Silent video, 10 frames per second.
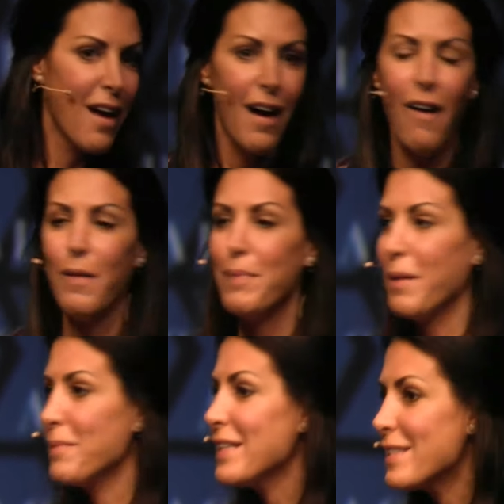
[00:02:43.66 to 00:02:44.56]
Bar
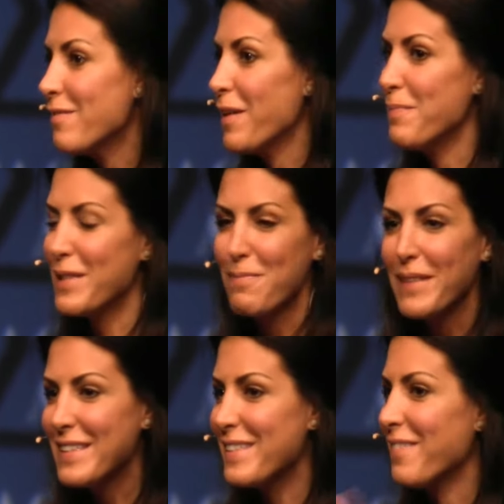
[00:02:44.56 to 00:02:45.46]

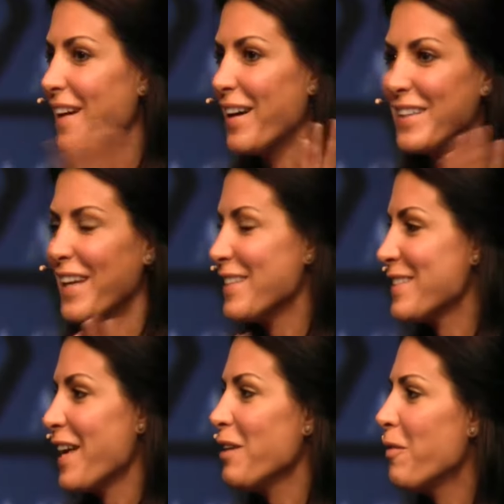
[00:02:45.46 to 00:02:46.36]
mitzvah, yes.
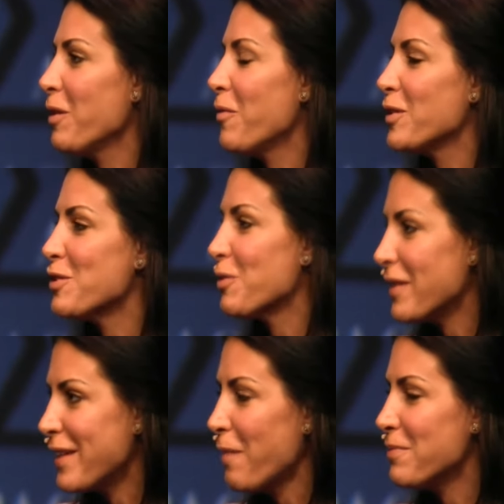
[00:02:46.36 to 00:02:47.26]
Anyone who wants to
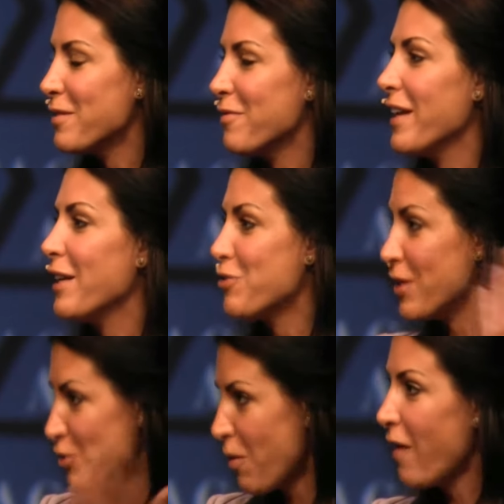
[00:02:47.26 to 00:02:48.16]
adapt a village
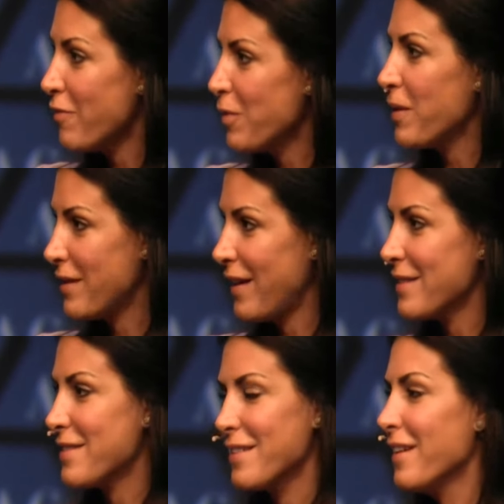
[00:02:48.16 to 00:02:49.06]
and travel with
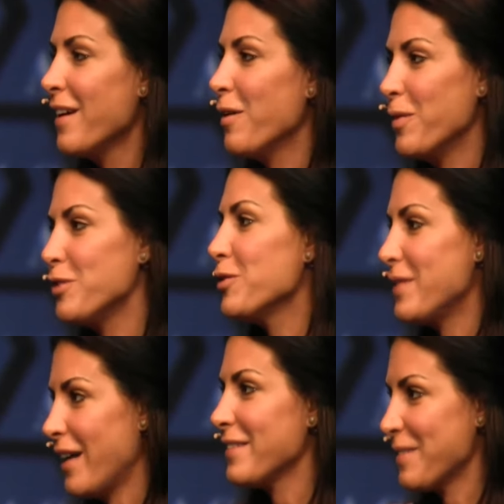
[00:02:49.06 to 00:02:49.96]
us, we do that.